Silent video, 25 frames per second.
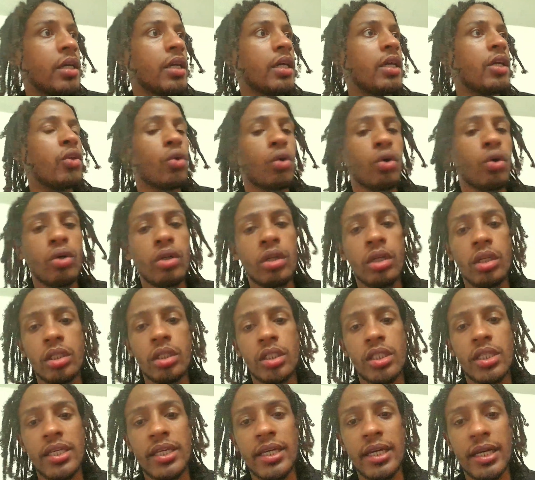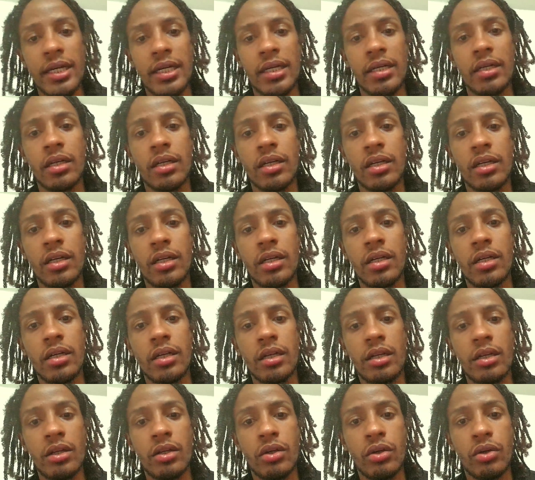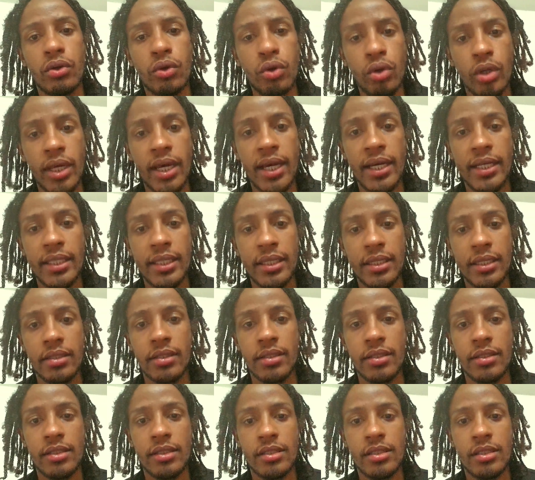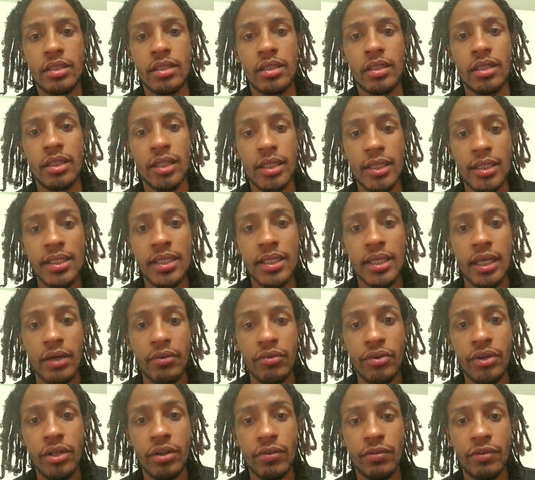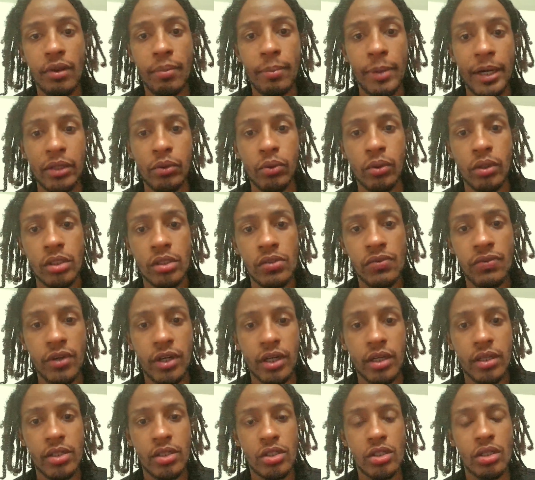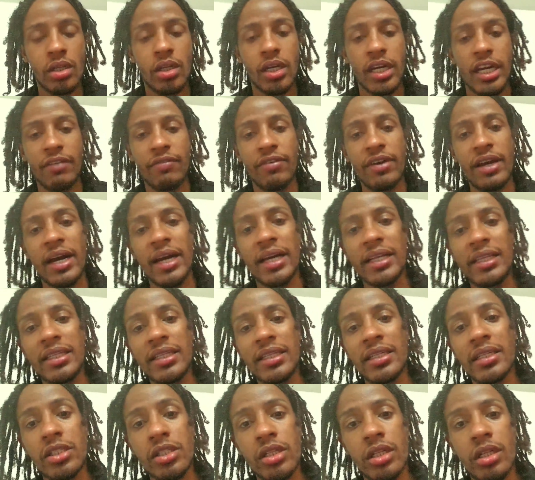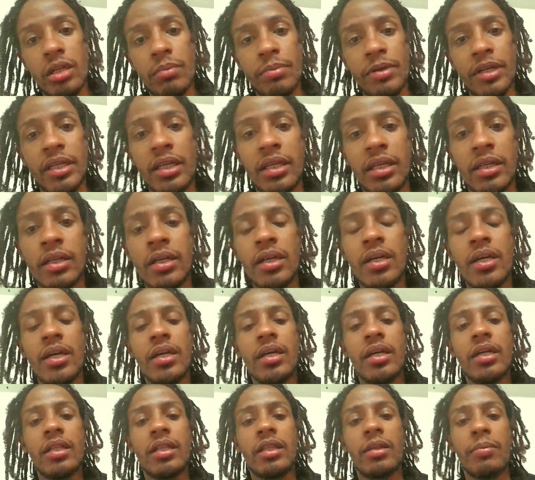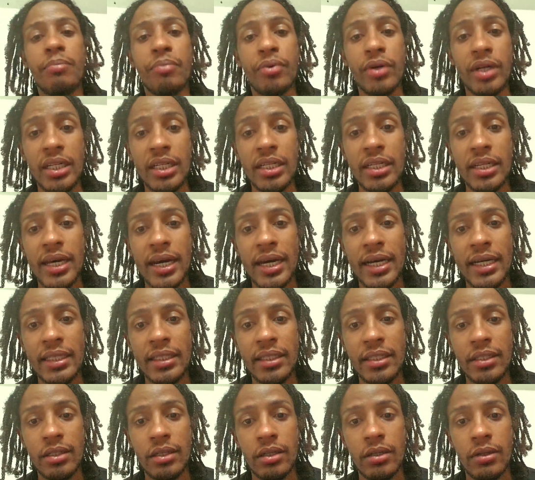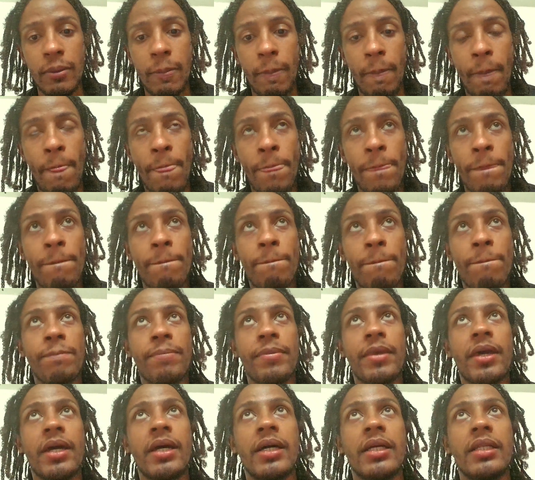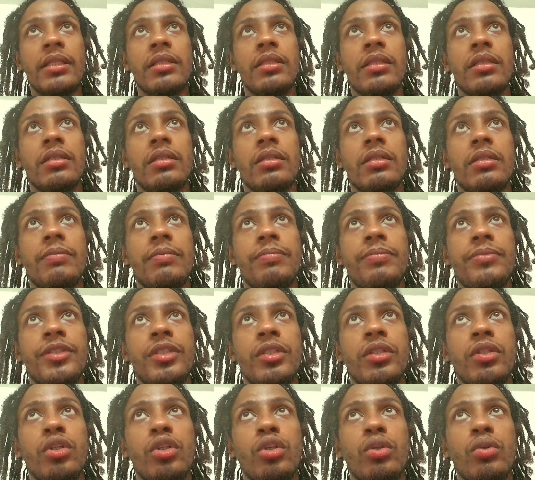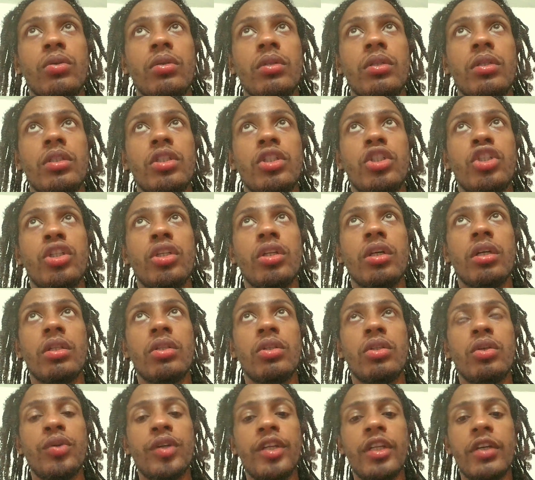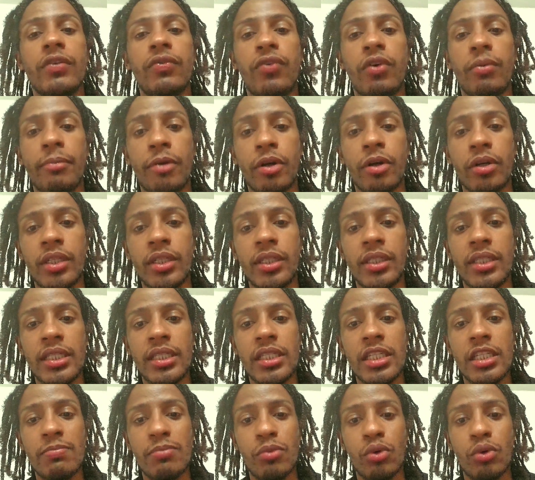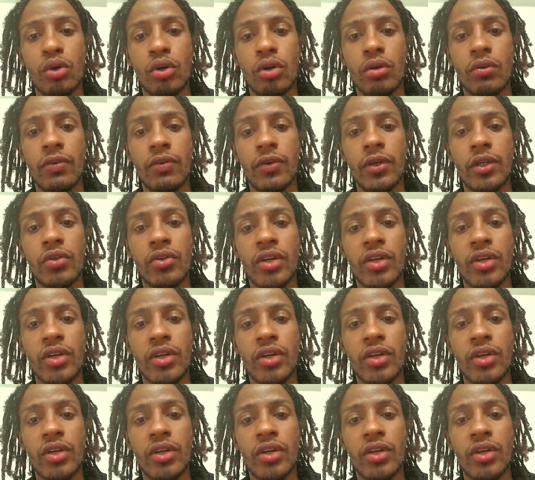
in order to get good ideas, you need to get rid of the bad ones first. So, not every idea is going to be the brilliant idea. And, you're not doing it for money. This is more of a